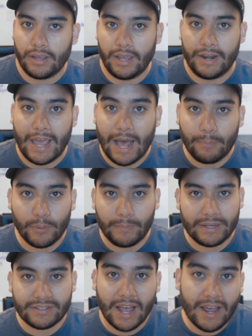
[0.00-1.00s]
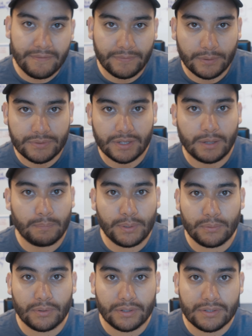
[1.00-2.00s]
And Apple makes iPhones and
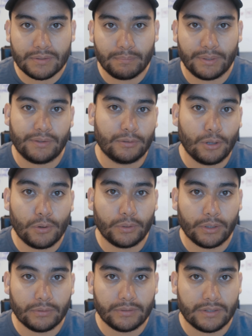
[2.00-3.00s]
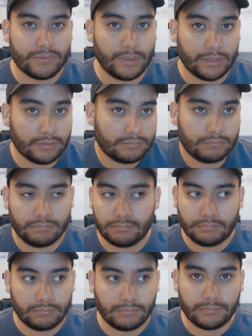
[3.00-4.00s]
computers, but their logo is, well,
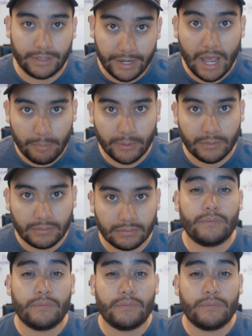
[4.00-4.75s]
an apple.